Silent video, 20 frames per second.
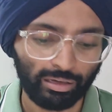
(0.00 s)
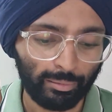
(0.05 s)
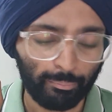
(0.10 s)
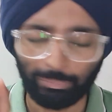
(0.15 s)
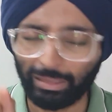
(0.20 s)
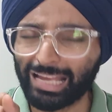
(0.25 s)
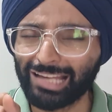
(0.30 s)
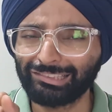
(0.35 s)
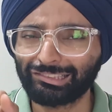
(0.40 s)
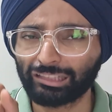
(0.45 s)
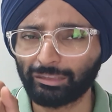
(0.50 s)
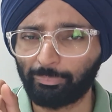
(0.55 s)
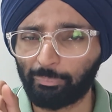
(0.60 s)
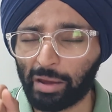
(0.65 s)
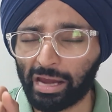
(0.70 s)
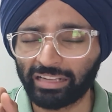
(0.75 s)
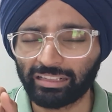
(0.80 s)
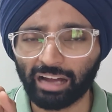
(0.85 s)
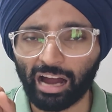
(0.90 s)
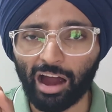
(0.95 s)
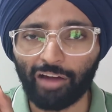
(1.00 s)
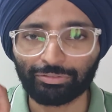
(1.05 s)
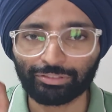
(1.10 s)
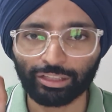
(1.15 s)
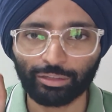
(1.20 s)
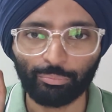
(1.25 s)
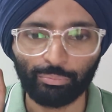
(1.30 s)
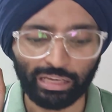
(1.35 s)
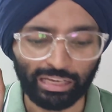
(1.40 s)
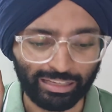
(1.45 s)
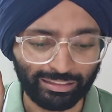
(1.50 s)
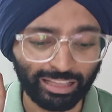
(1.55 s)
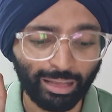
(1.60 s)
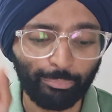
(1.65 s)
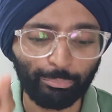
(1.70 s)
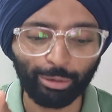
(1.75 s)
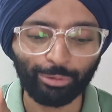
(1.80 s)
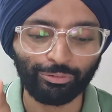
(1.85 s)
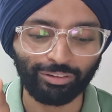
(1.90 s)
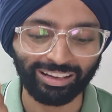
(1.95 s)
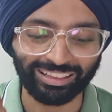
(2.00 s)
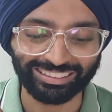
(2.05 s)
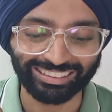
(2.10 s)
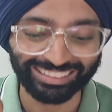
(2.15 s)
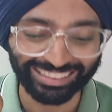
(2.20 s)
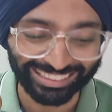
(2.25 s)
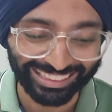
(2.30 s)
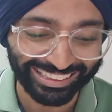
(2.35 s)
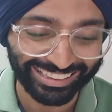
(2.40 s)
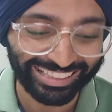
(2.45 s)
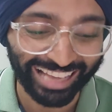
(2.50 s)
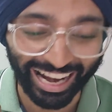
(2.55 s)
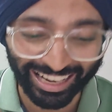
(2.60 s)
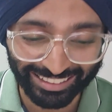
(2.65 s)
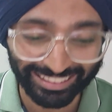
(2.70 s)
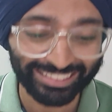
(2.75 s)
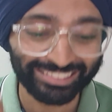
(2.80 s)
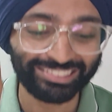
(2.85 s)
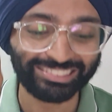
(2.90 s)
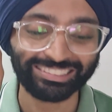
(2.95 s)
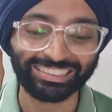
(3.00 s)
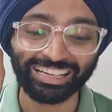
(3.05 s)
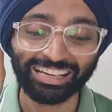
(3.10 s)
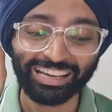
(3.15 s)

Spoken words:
Please repeat after me. Number one, that is